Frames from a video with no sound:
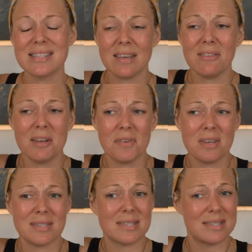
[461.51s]
even
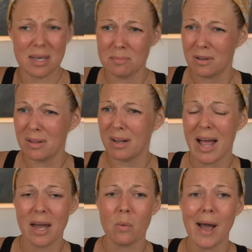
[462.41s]
if it seemed a little
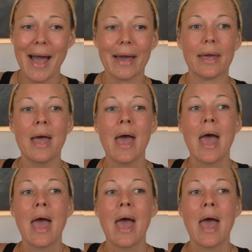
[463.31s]
out of whack.